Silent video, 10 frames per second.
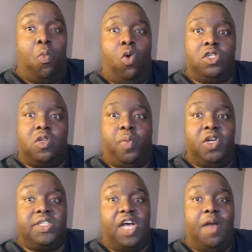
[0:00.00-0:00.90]
Once
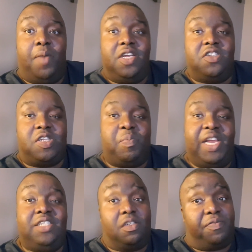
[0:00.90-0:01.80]
upon a time, I used to
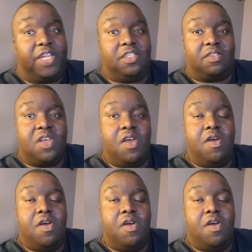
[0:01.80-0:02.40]
play defence